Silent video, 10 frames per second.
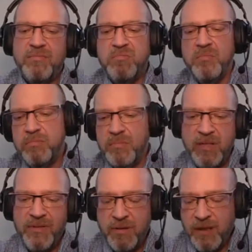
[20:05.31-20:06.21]

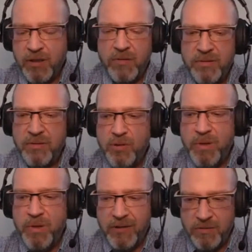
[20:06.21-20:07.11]
I
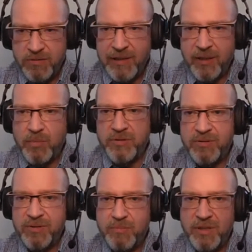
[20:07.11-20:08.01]
call it new methods
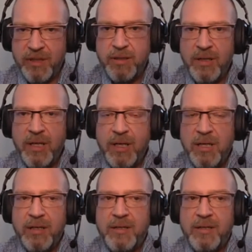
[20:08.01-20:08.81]
like process mining.